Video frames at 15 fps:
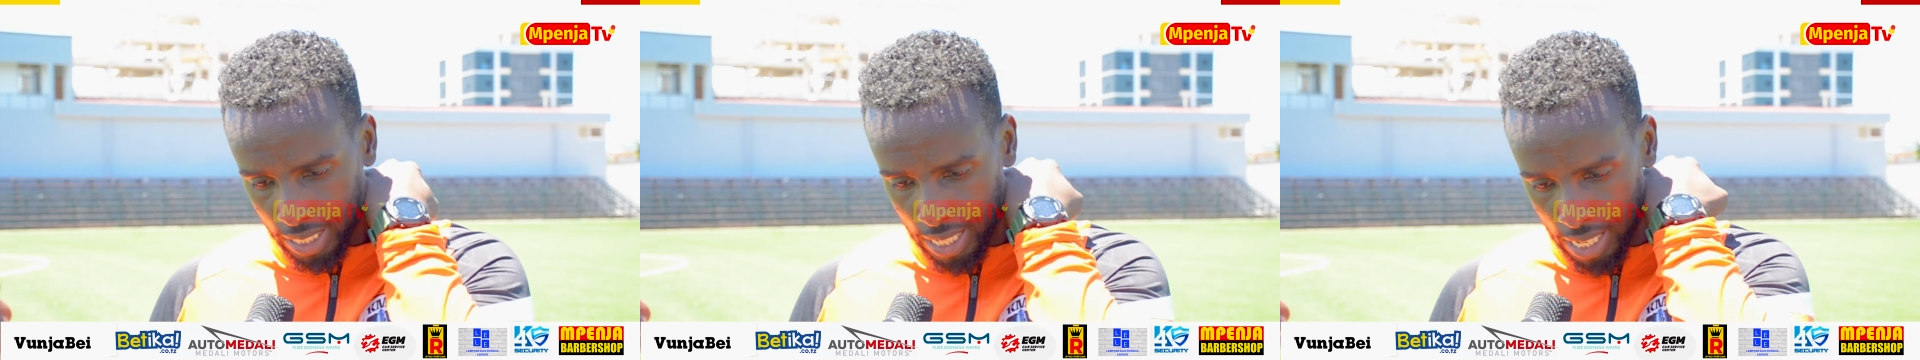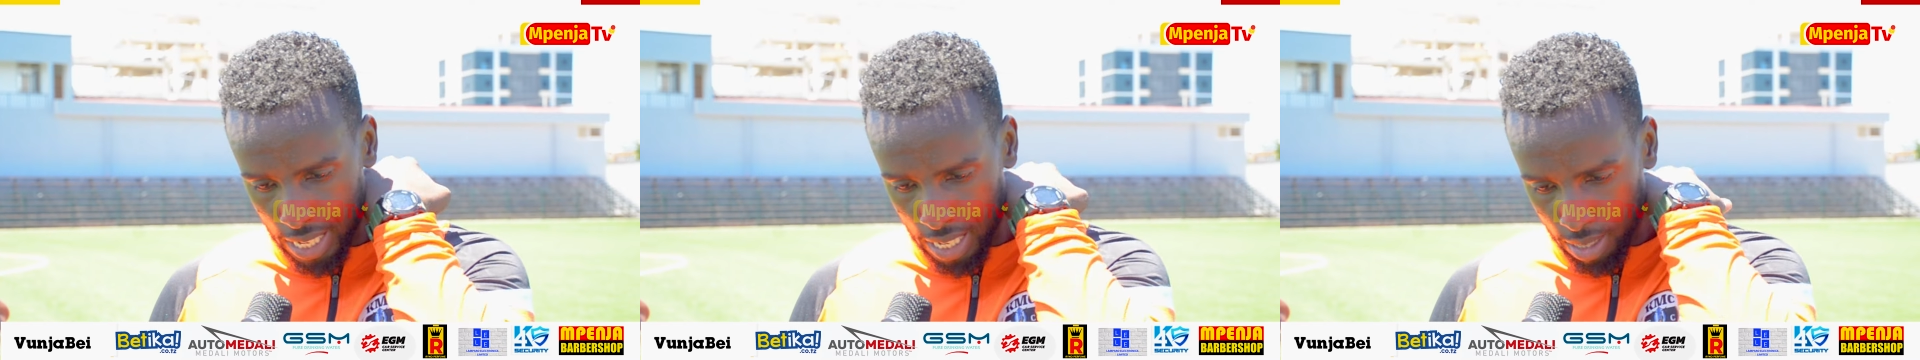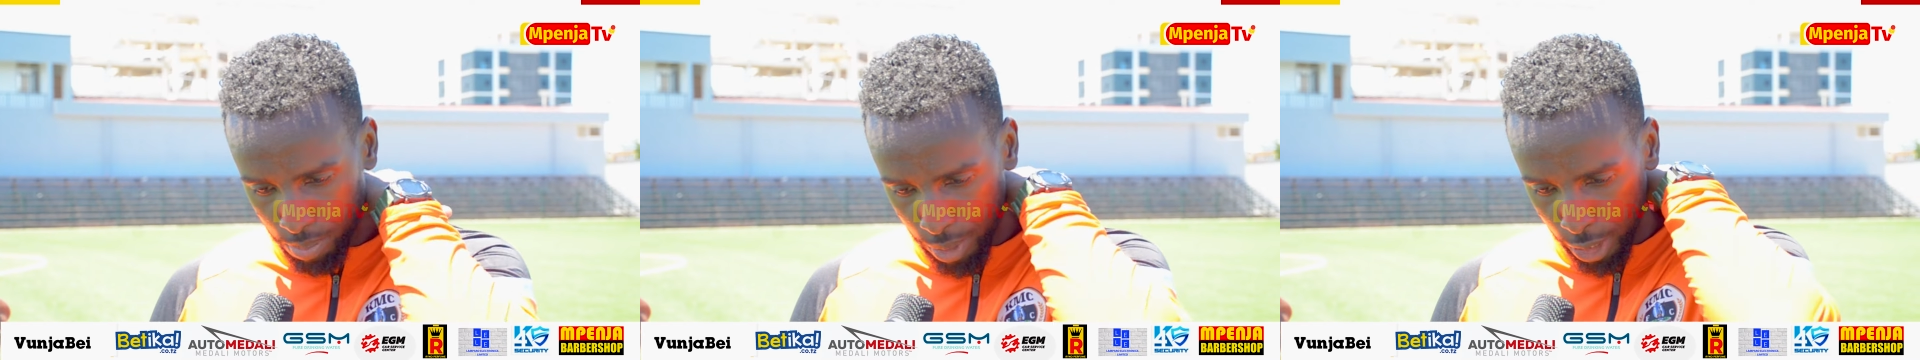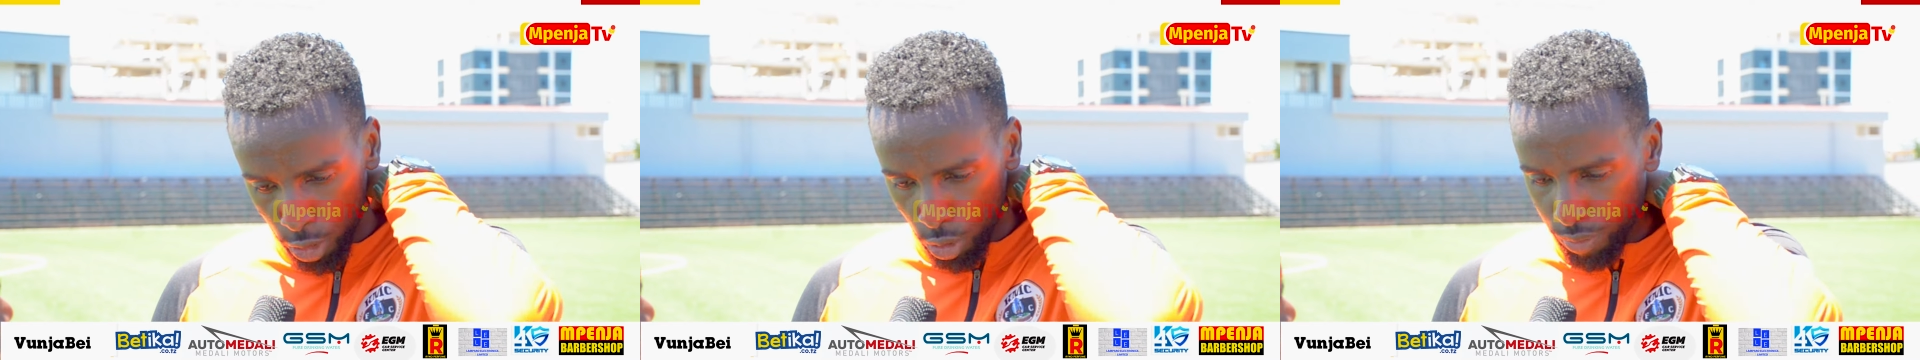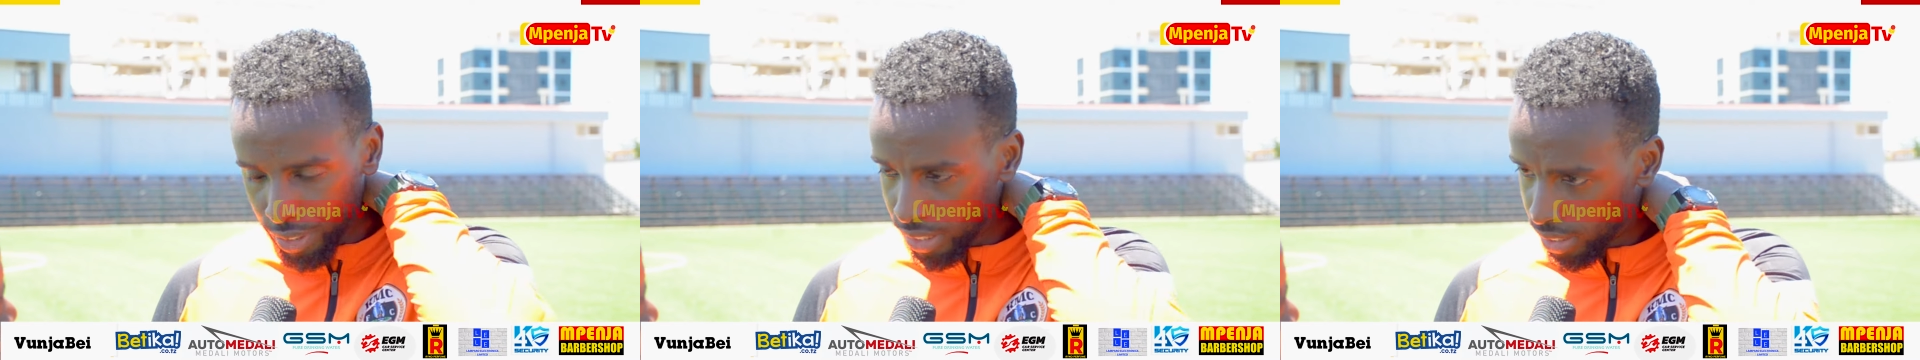Um,
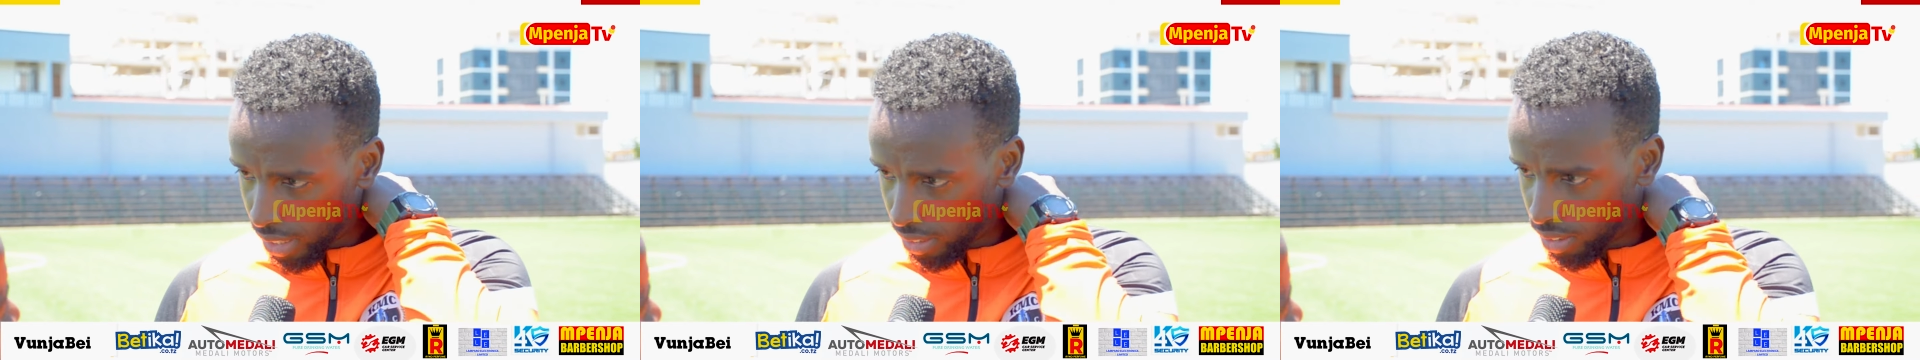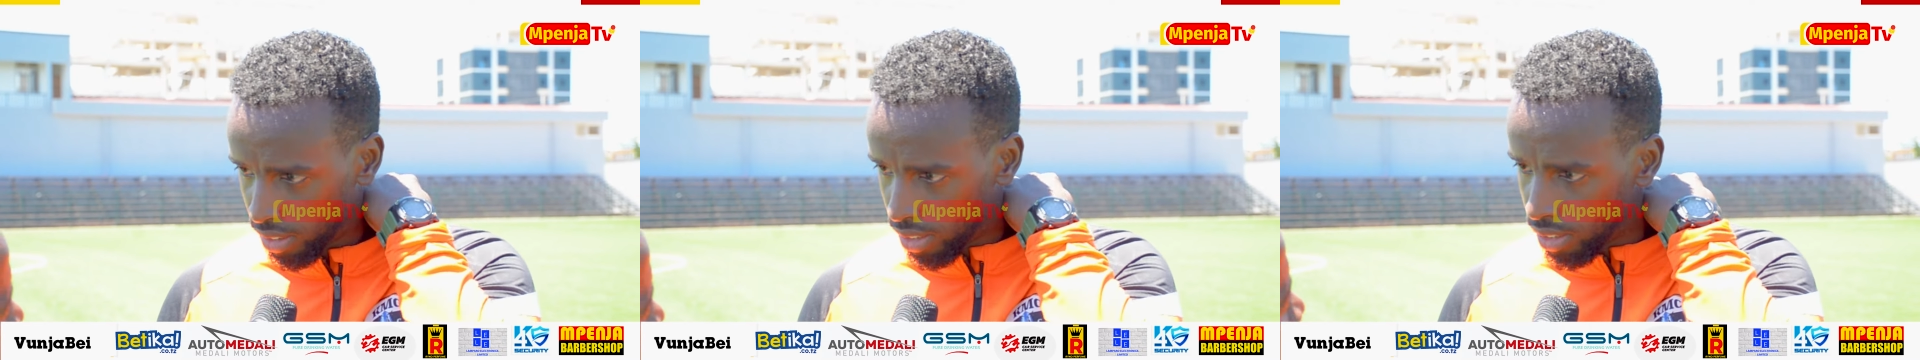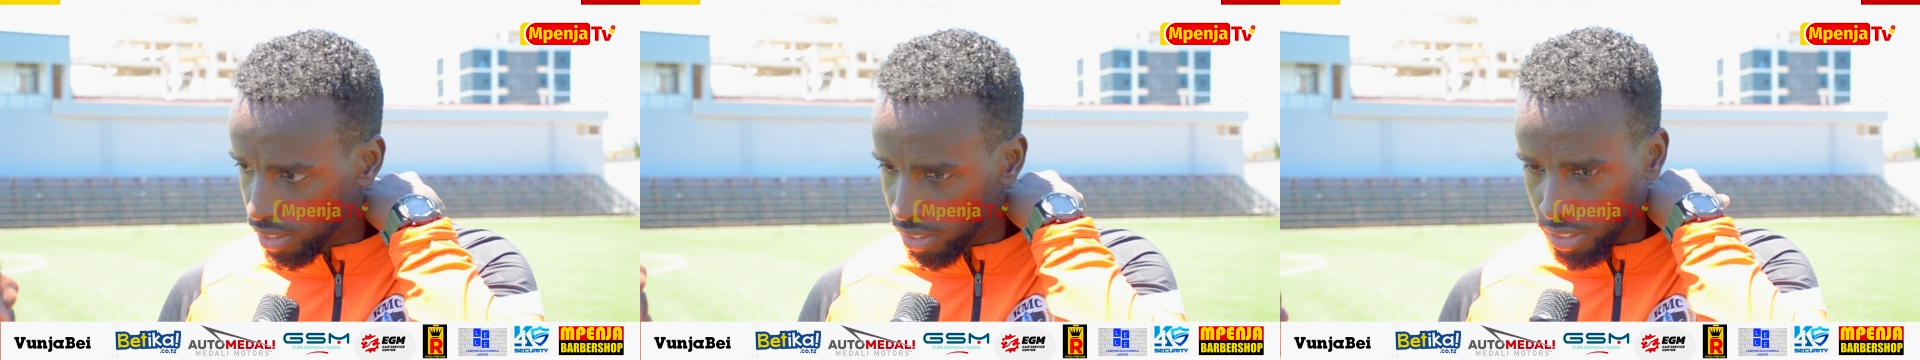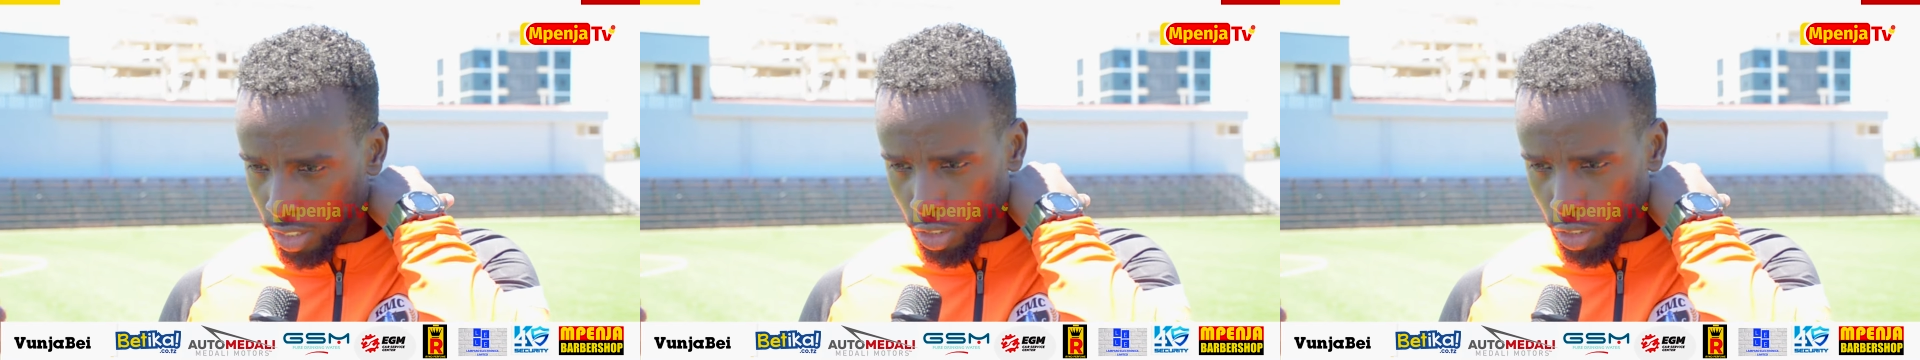Andrew Vincent is